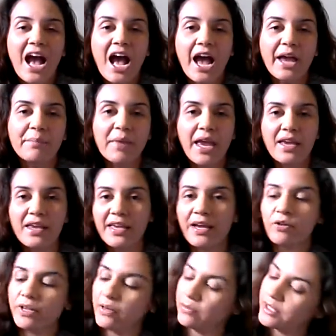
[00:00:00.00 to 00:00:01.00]
I'm hanging
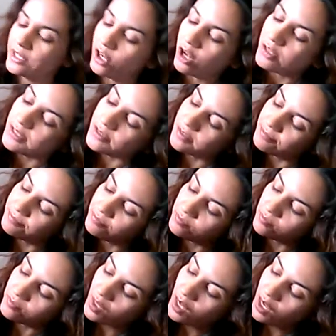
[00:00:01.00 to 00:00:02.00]
out here with Doss,
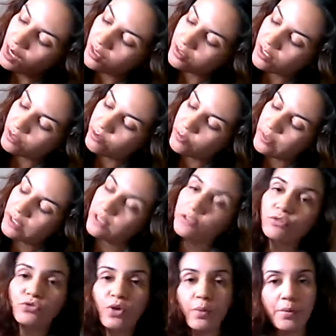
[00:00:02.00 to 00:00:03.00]
and he was being a
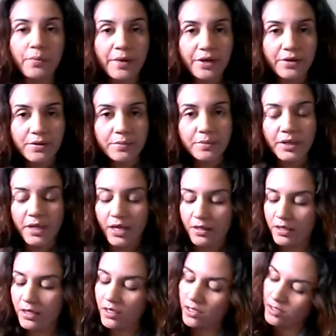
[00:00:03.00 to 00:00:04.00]
little troublemaker, but I
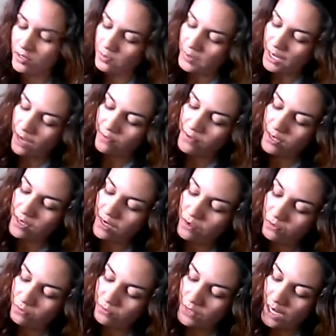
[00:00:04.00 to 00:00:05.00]
think he's behaving
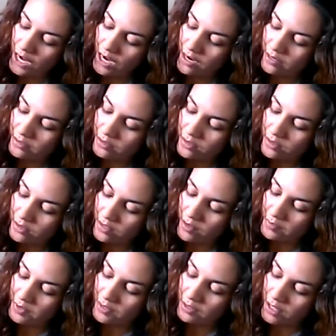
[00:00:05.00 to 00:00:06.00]
now, and
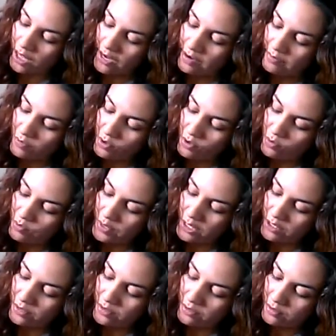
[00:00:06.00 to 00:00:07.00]
I'm gonna let him go
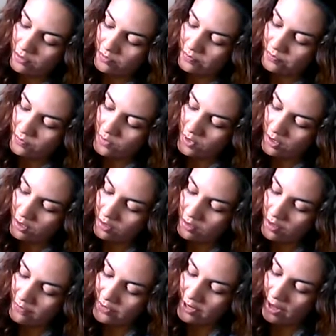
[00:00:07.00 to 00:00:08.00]
because he's
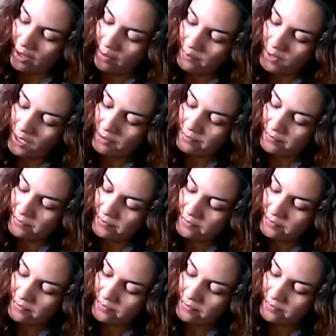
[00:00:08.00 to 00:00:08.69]
not very happy.